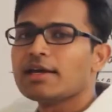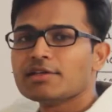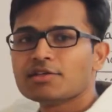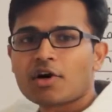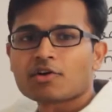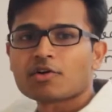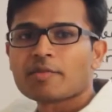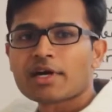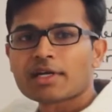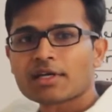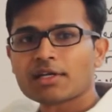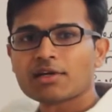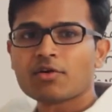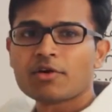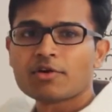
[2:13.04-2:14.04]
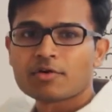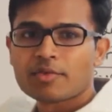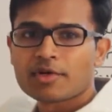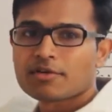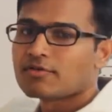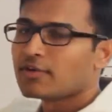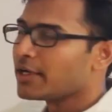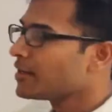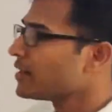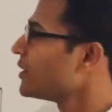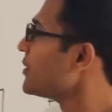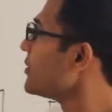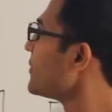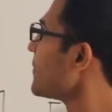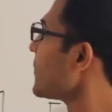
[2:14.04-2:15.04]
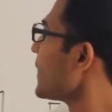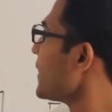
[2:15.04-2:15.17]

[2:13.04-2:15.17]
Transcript: it is automatically going to be reflected.